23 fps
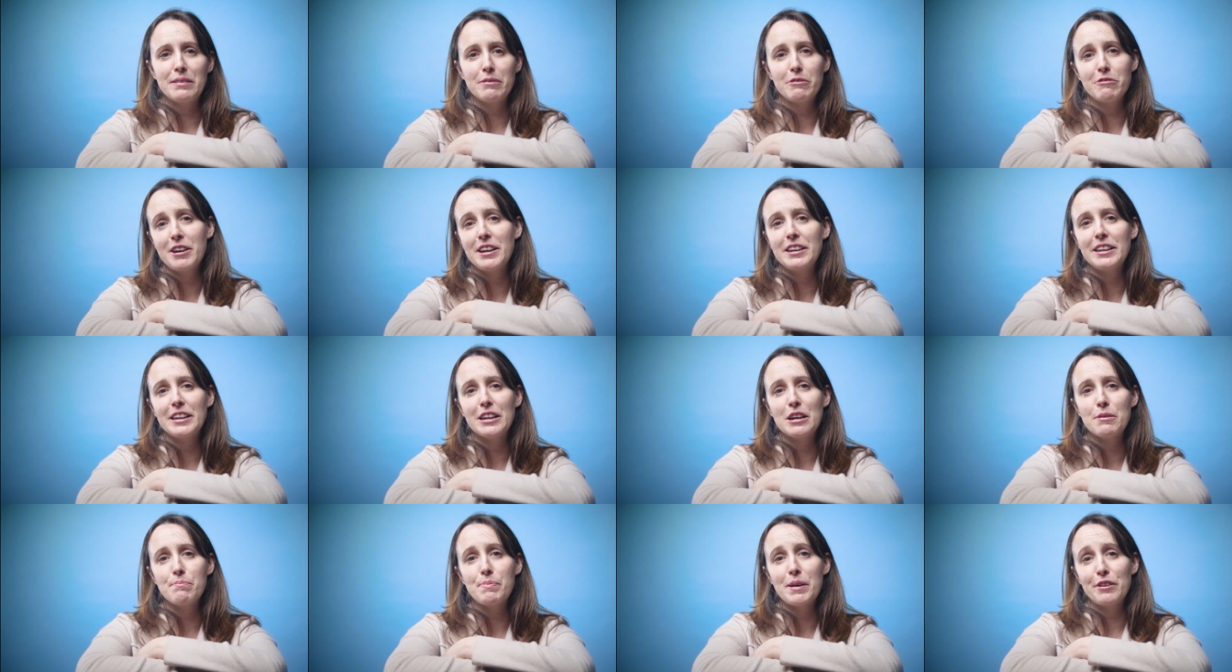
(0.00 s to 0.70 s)

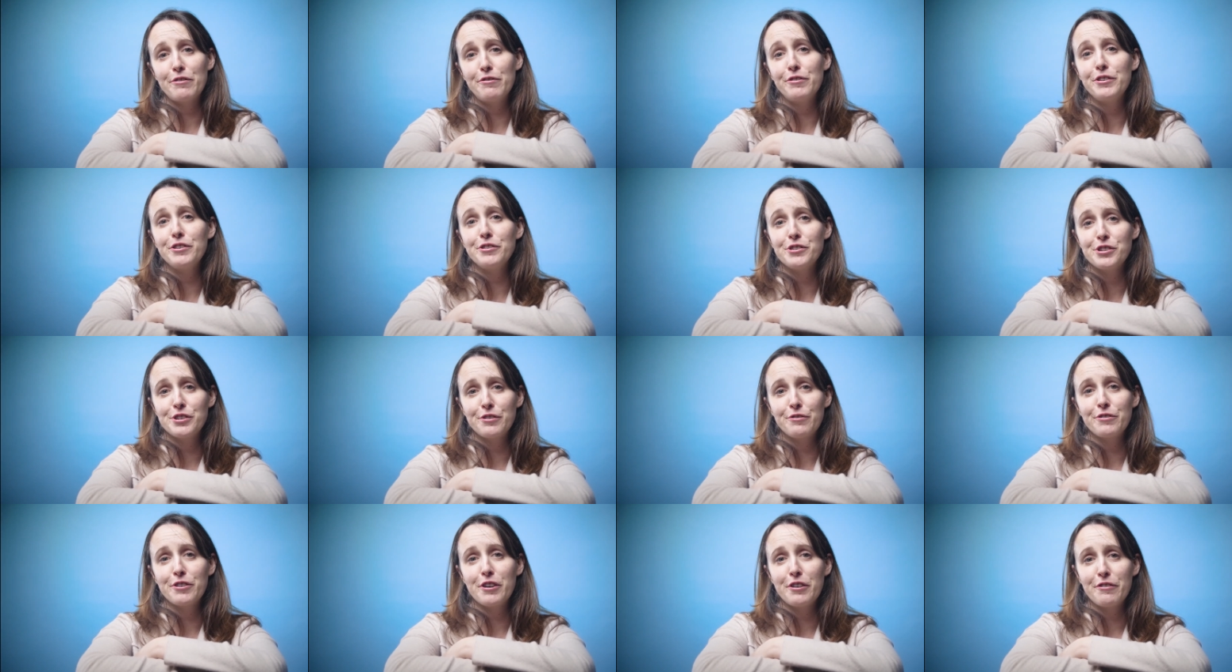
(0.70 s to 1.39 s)
creating a better
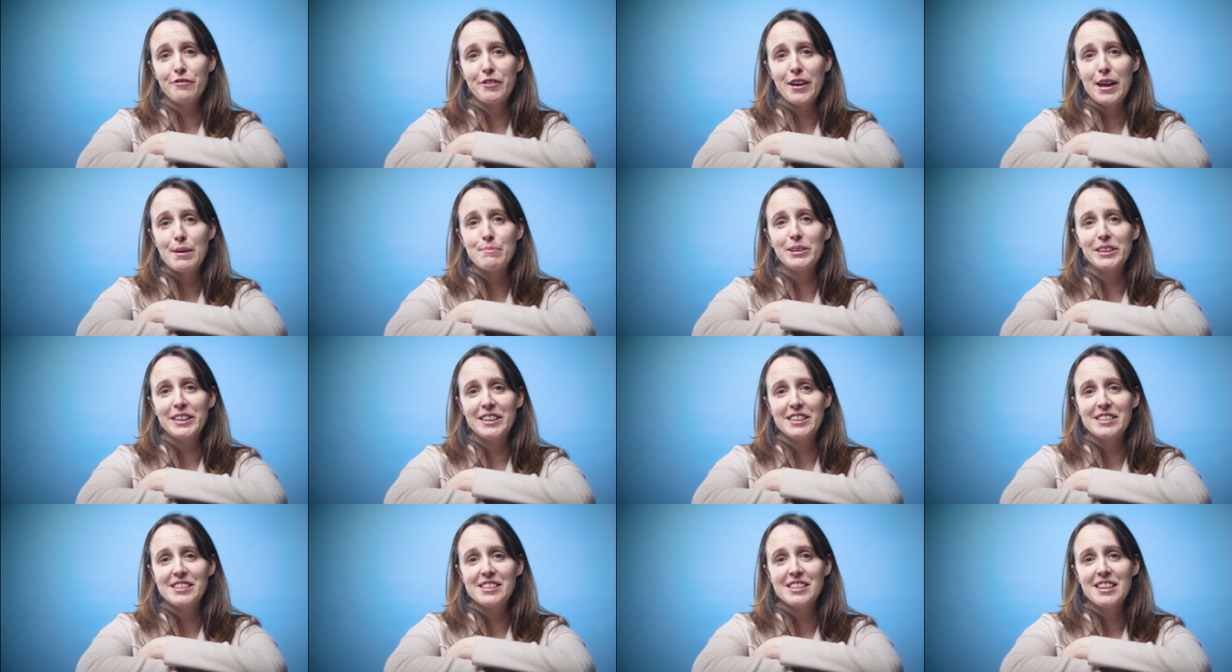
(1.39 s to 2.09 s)
future for our
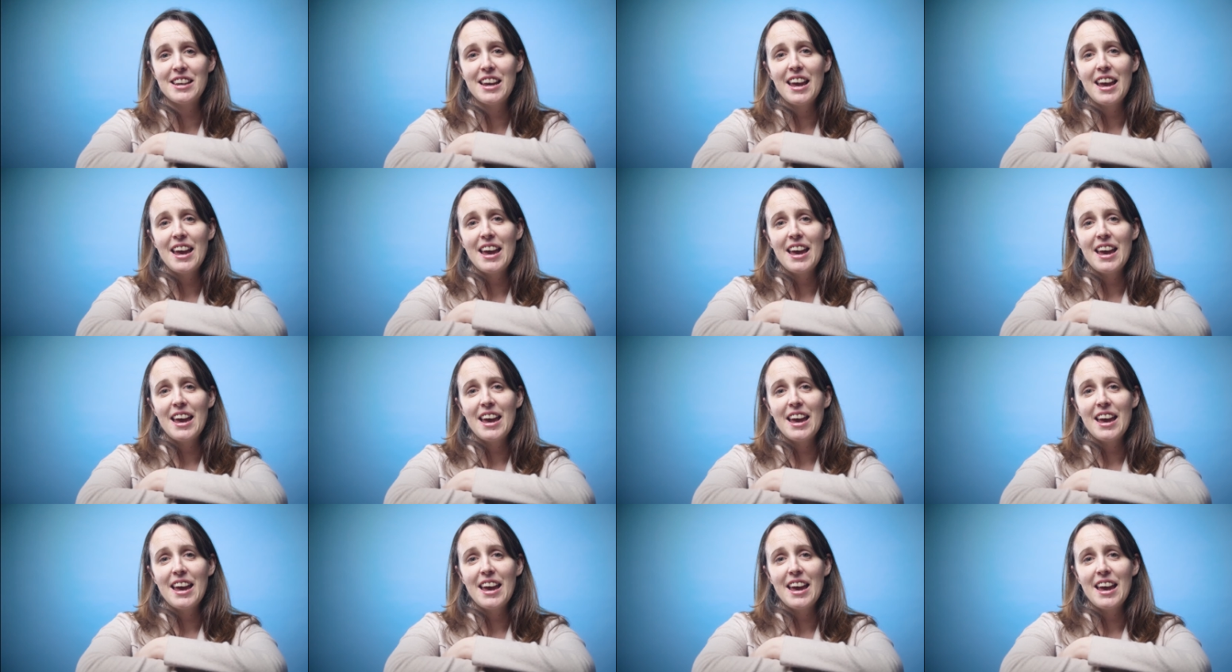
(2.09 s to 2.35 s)
families.